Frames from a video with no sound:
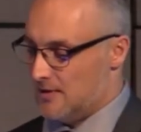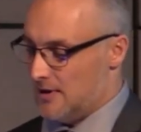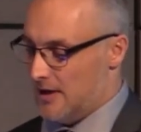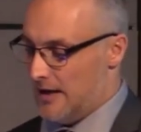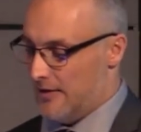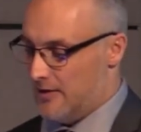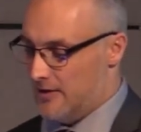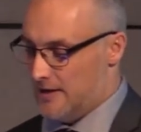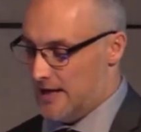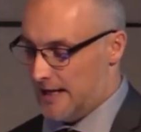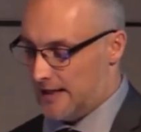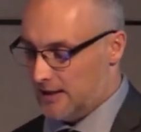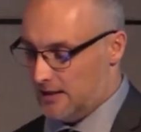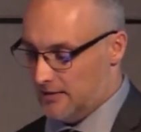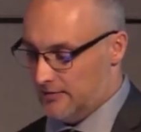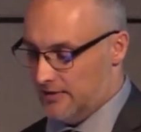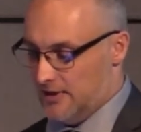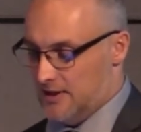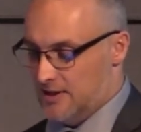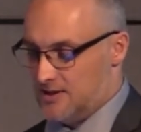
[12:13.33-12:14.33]
And the
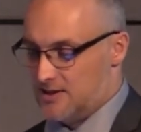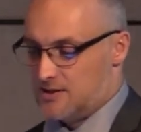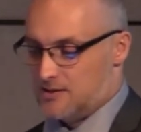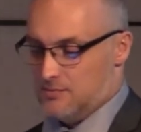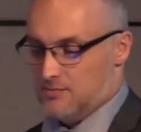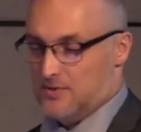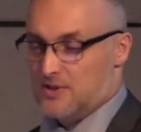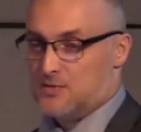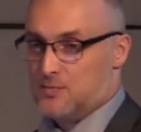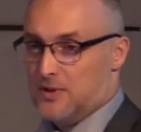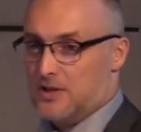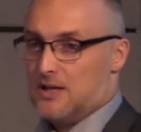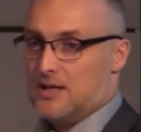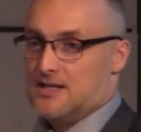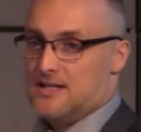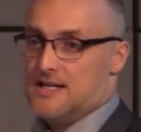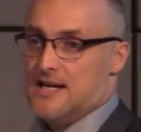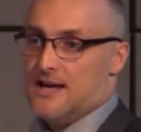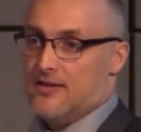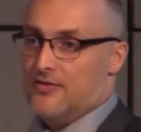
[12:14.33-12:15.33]
negative is, it's
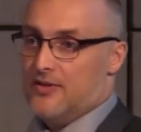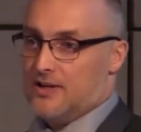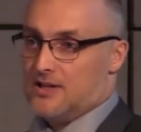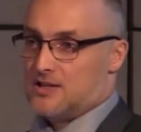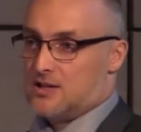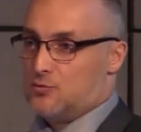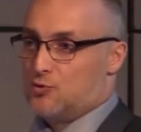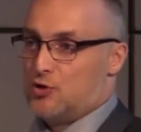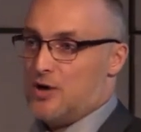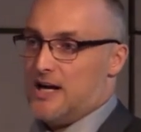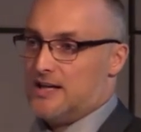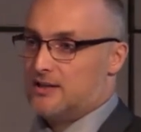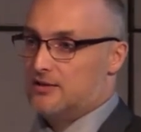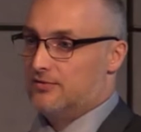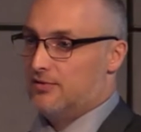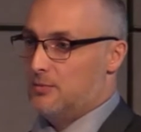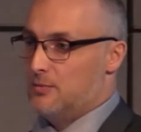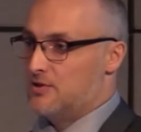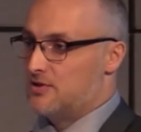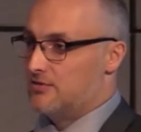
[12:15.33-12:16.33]
because he had things subtracted
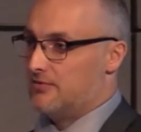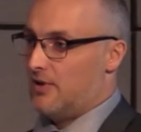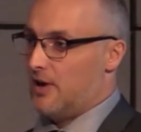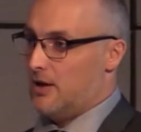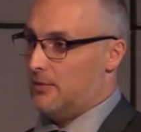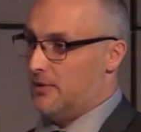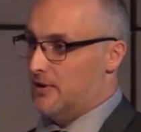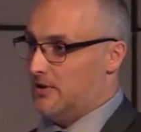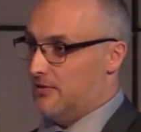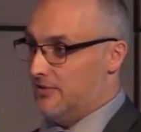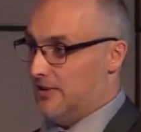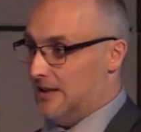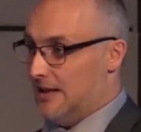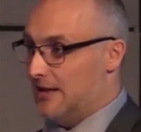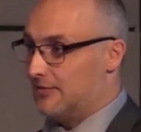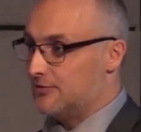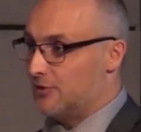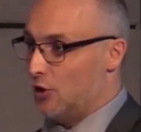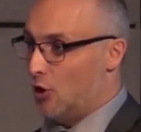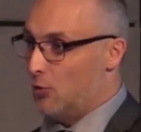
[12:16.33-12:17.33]
from his environment if he
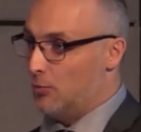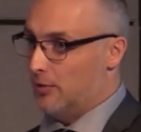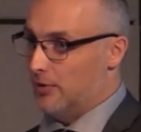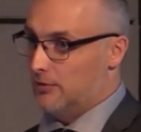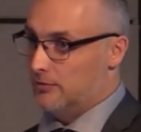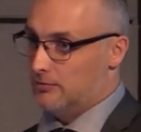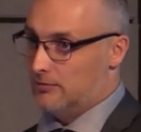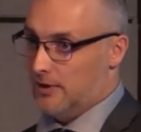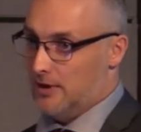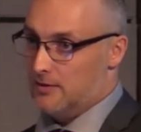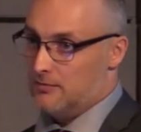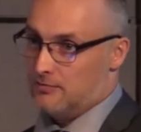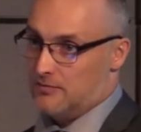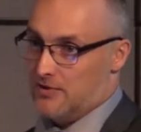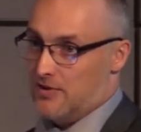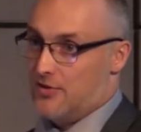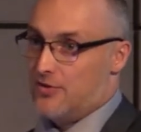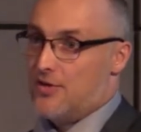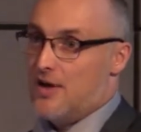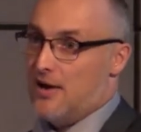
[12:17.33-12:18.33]
left it open, right?
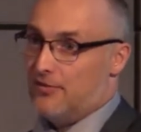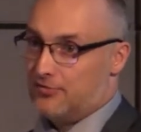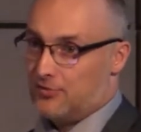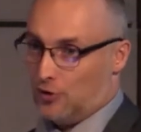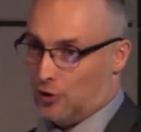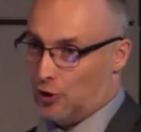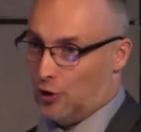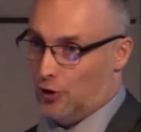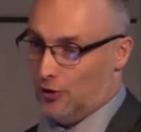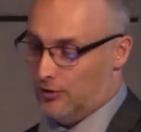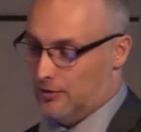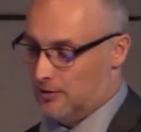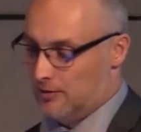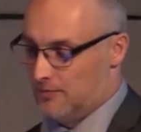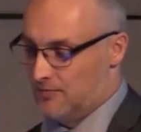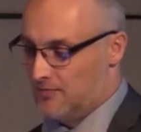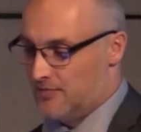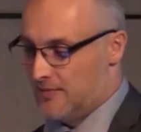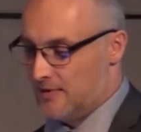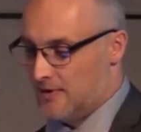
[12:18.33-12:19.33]
Theft occurred,
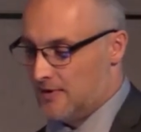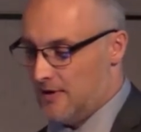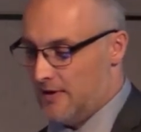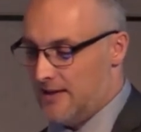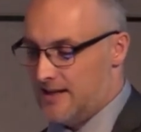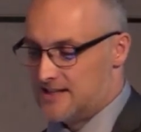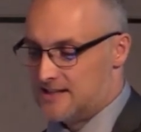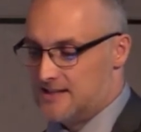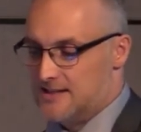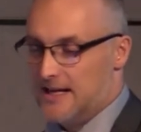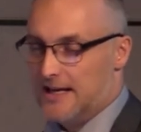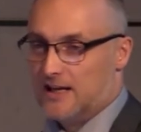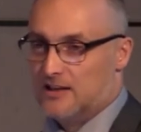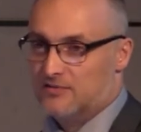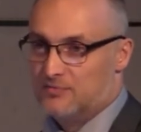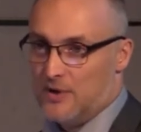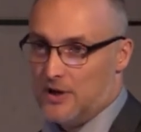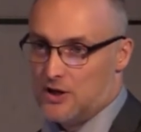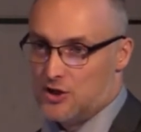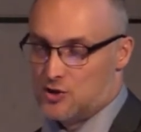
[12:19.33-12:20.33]
and that's
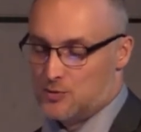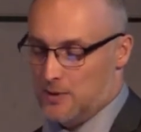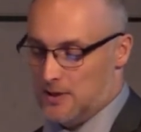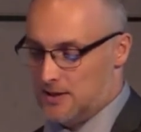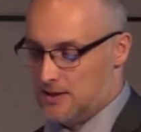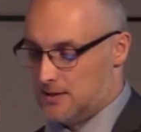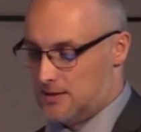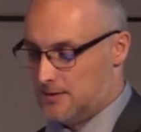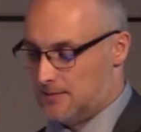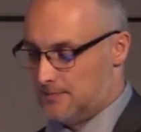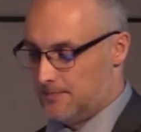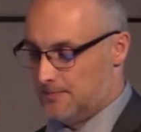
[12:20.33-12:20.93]
negative punishment.